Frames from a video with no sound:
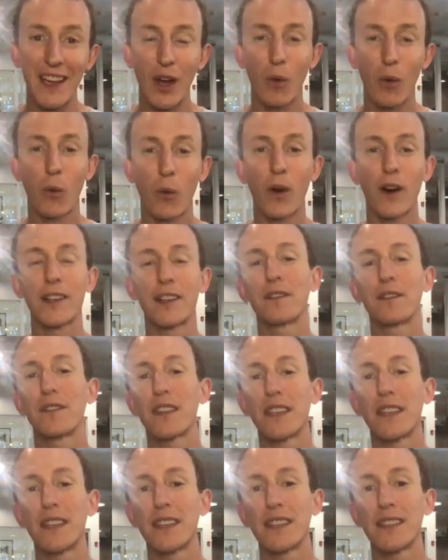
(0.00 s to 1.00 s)
one of
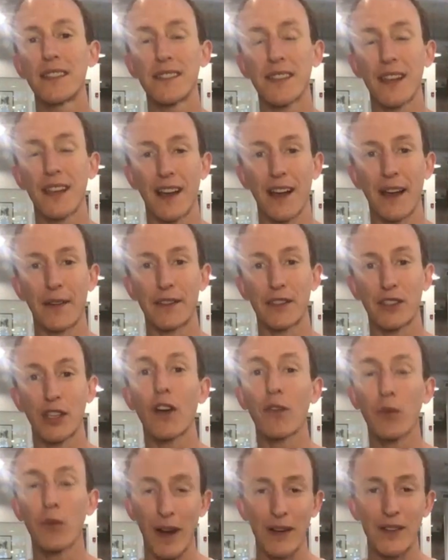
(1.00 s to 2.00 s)
these
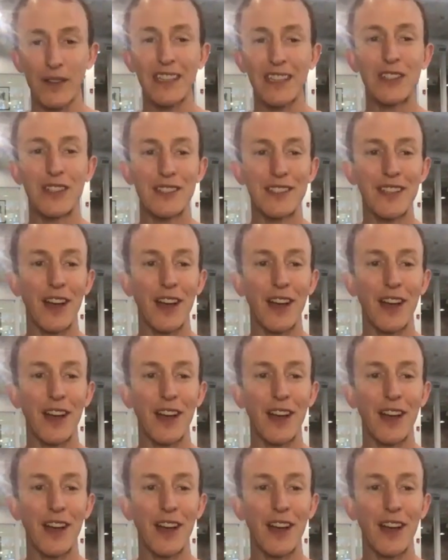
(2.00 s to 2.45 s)
softwares in just